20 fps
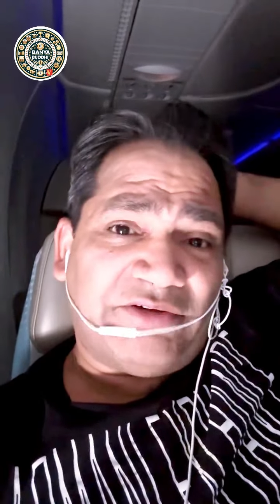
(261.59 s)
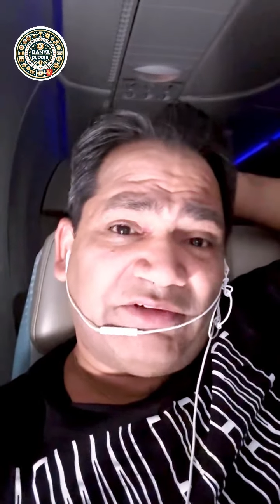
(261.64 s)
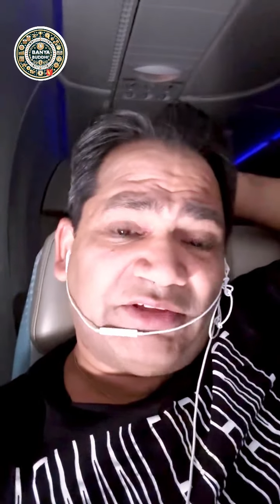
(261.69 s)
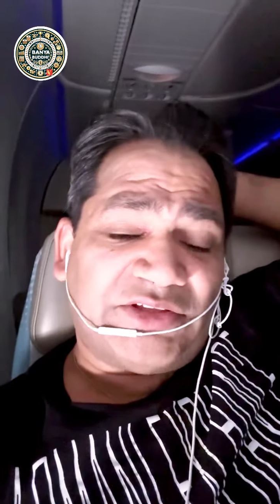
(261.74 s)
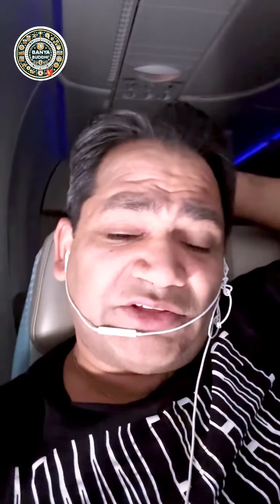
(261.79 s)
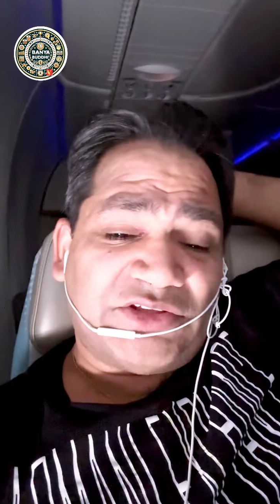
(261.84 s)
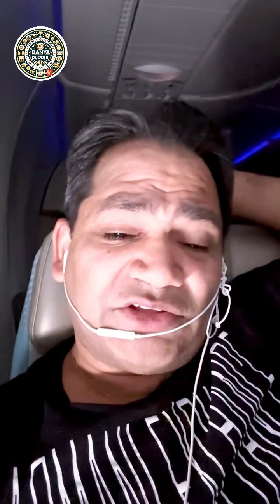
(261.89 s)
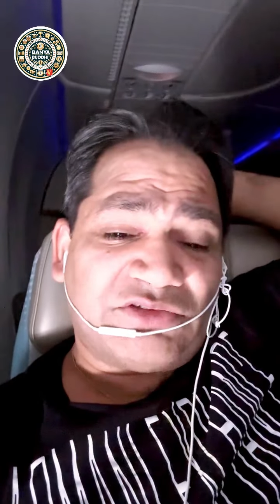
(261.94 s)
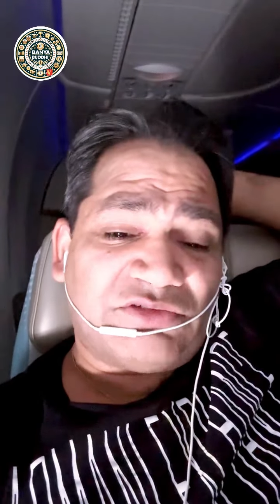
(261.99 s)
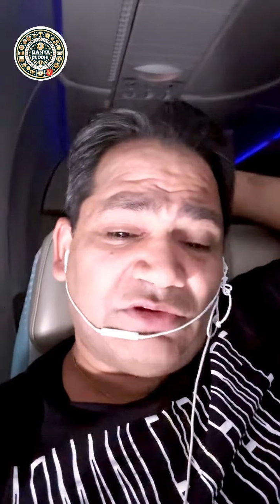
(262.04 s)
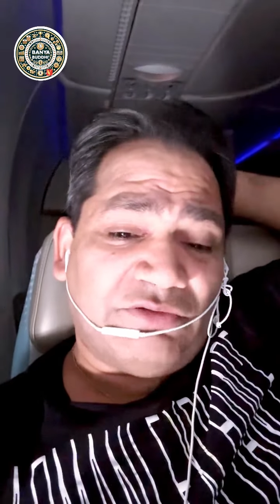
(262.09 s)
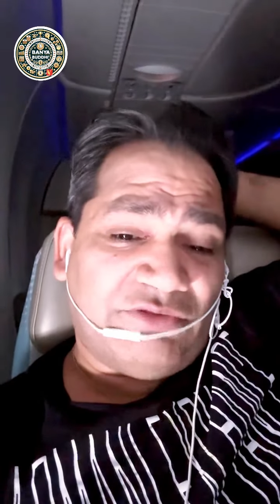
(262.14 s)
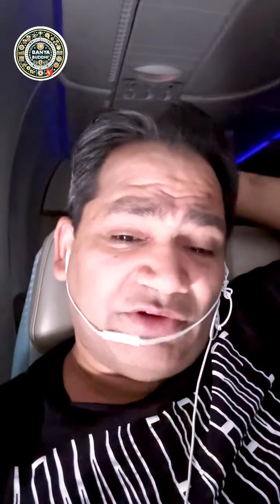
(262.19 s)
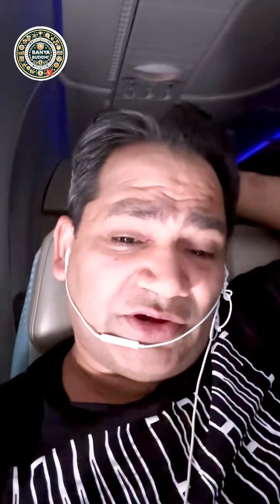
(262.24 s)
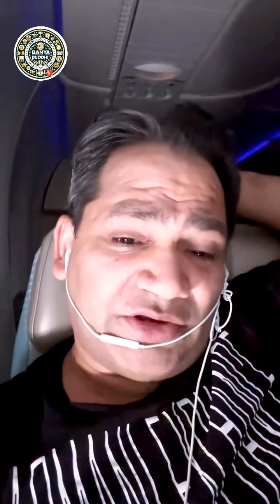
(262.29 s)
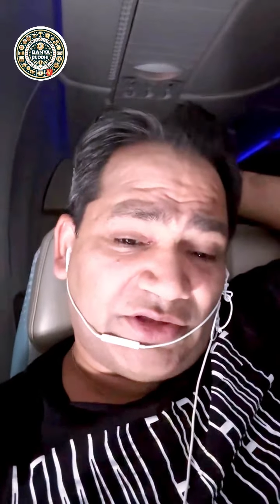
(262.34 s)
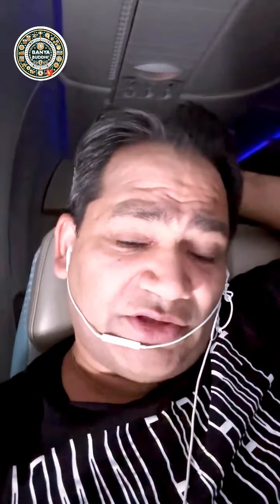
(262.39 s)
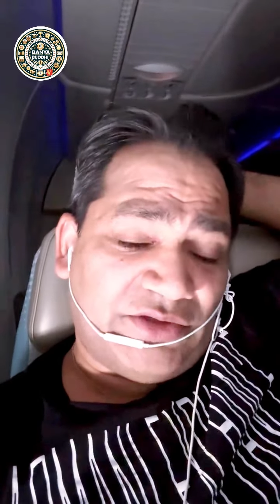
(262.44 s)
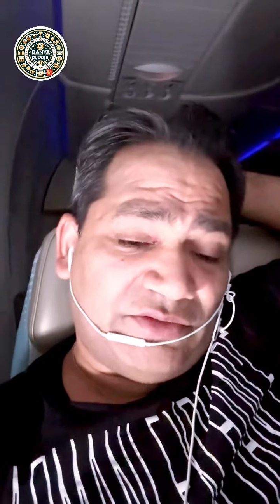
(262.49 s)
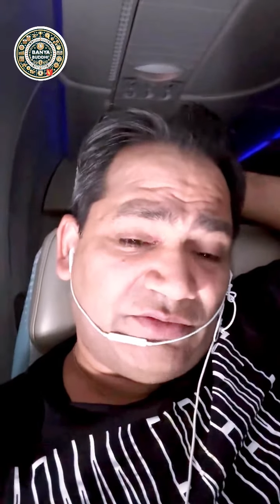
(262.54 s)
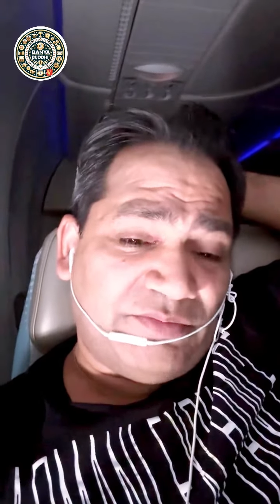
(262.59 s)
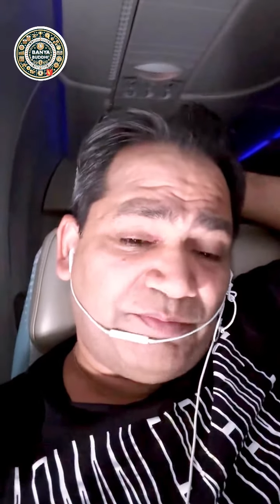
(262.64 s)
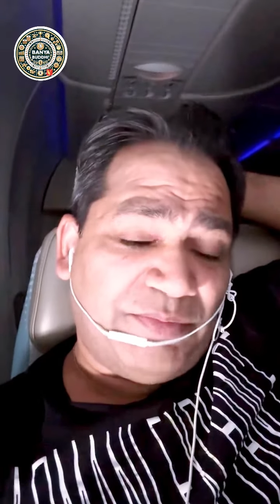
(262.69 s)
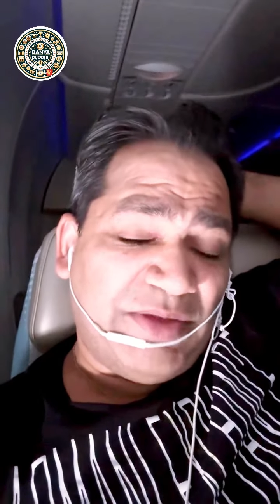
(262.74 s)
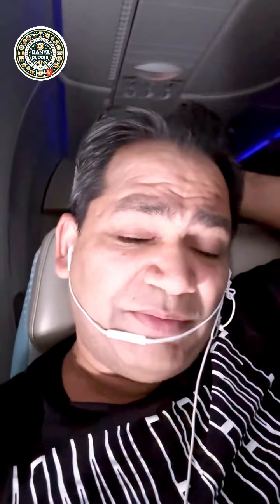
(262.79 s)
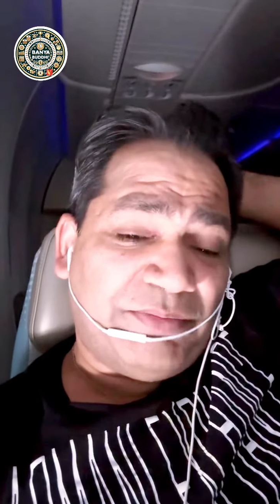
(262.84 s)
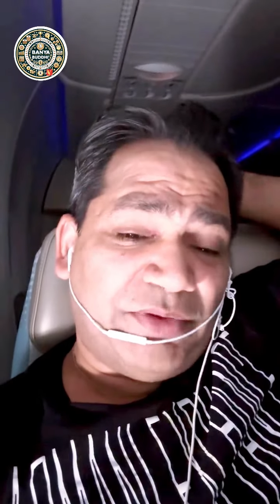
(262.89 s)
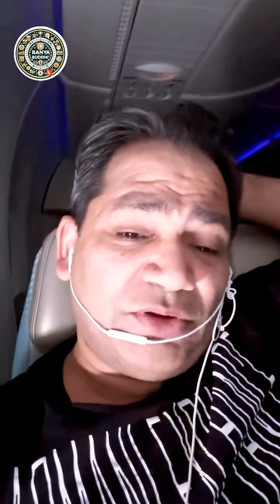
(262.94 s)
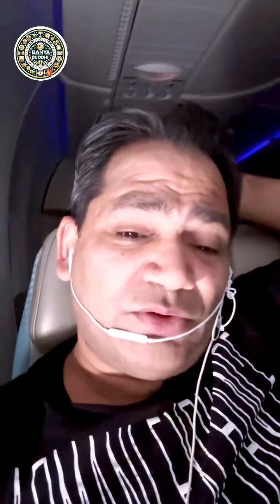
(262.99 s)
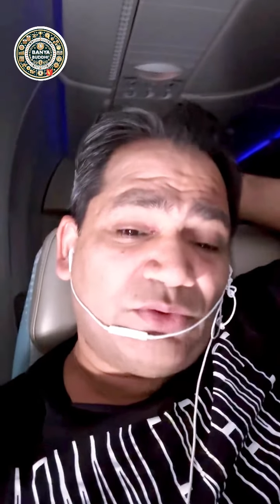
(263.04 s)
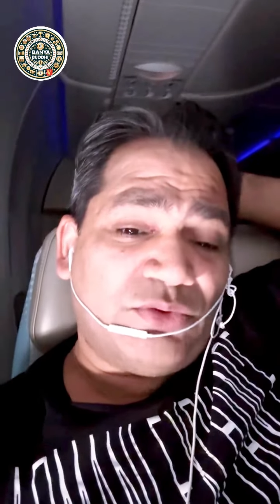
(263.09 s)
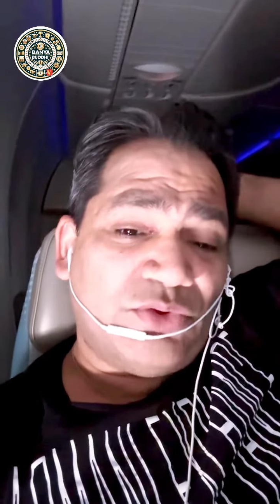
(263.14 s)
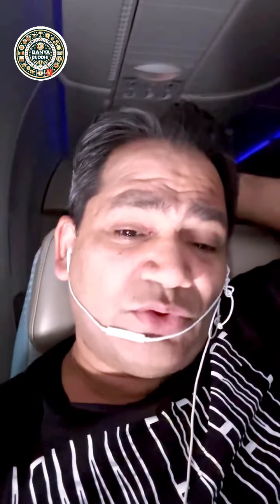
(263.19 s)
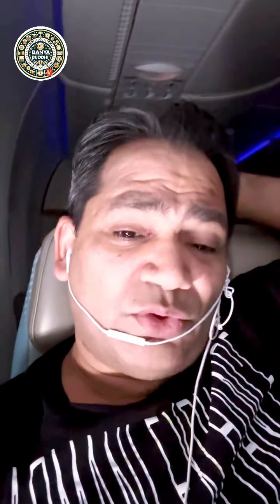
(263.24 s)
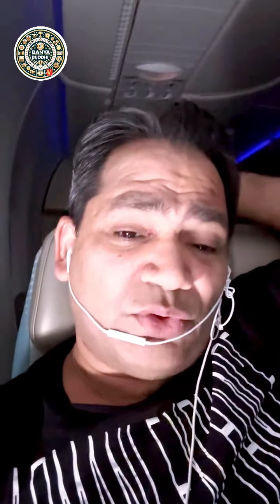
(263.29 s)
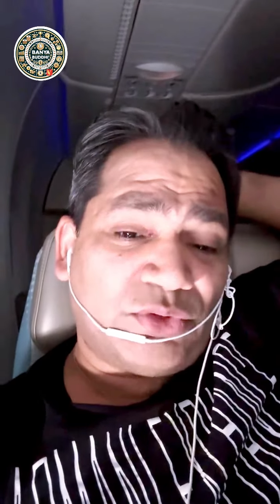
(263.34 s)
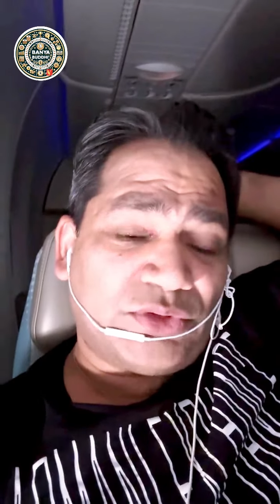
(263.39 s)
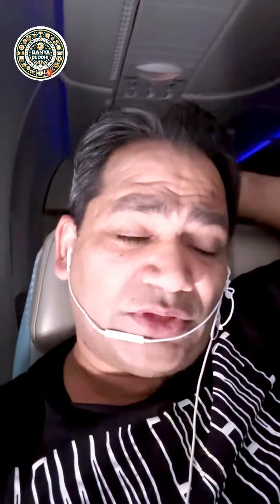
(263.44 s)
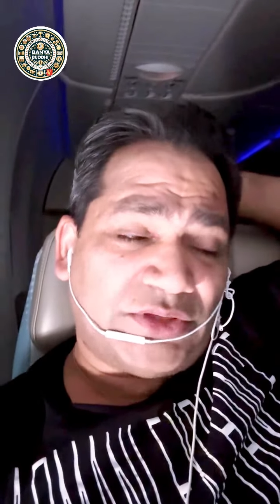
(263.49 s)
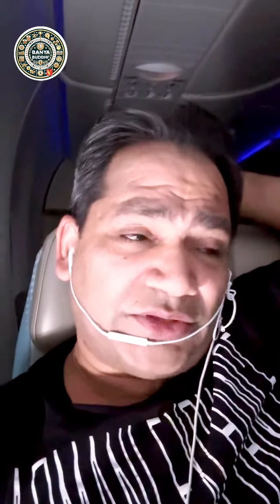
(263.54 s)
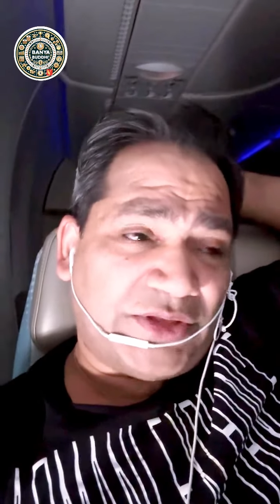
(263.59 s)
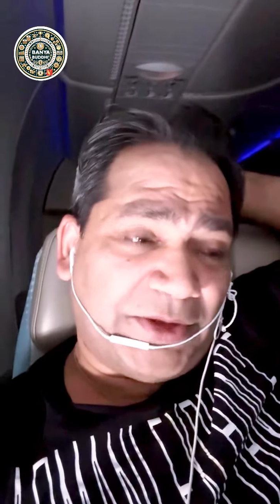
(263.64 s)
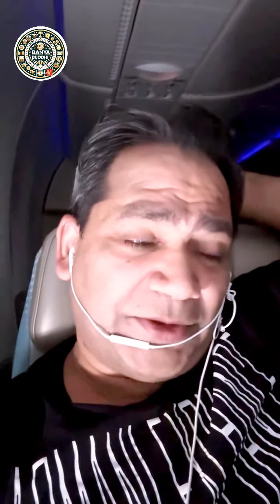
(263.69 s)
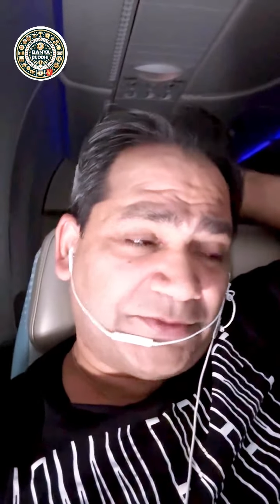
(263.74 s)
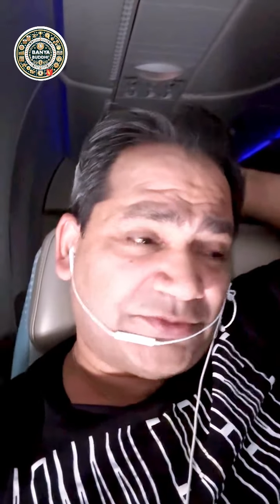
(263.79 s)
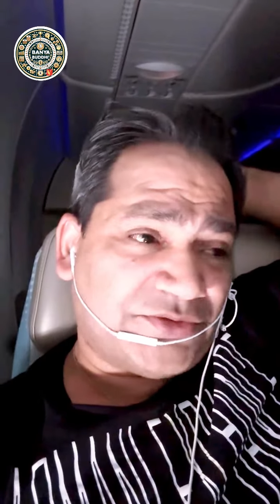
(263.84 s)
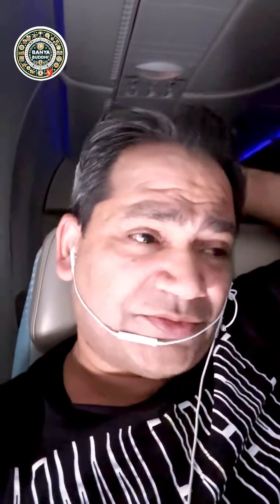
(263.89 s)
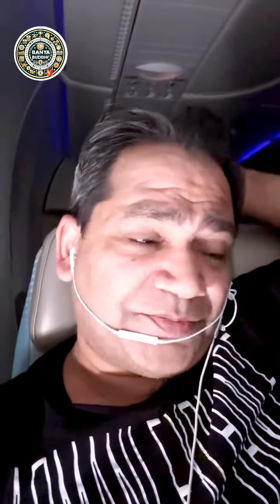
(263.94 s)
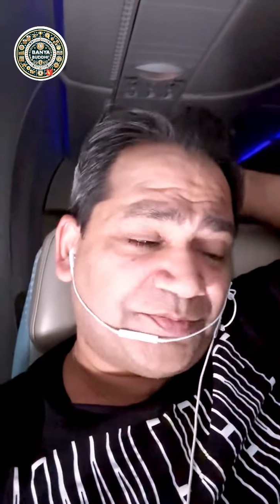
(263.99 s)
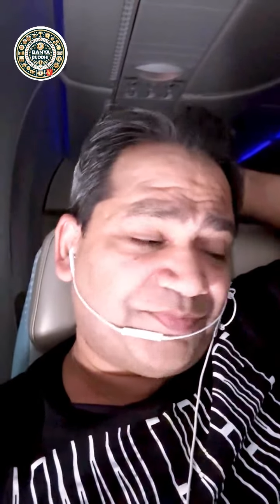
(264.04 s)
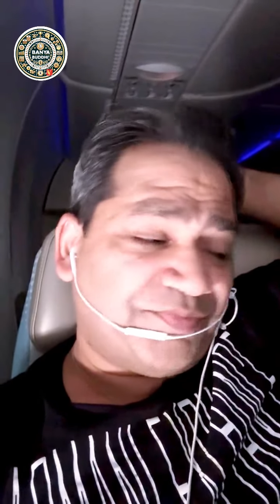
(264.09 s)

whether this will work, people who know the things.